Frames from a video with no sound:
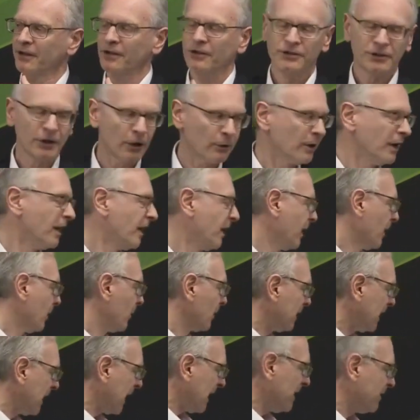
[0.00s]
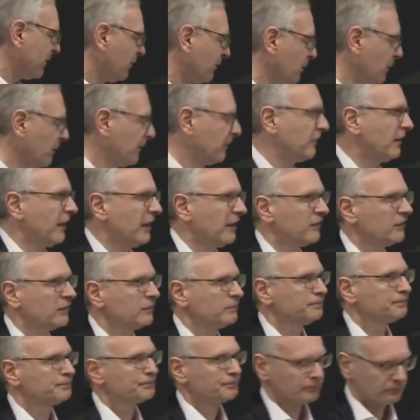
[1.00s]
So what I'd like you to do is
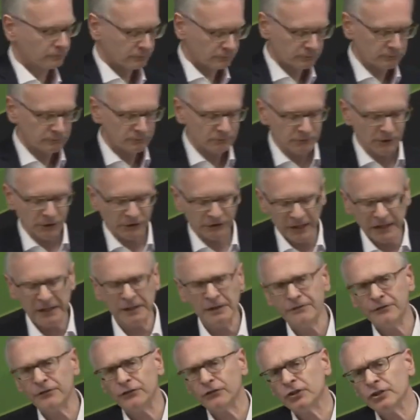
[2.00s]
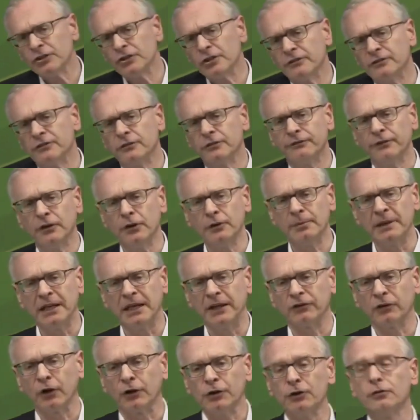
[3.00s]
this. Take just a few
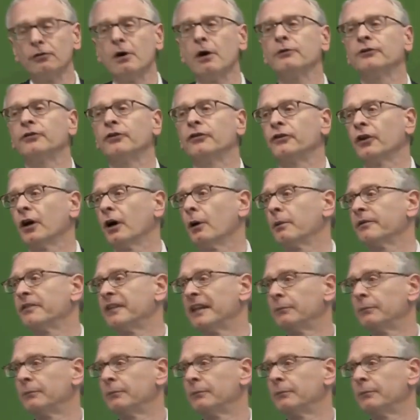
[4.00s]
minutes on your own to start with,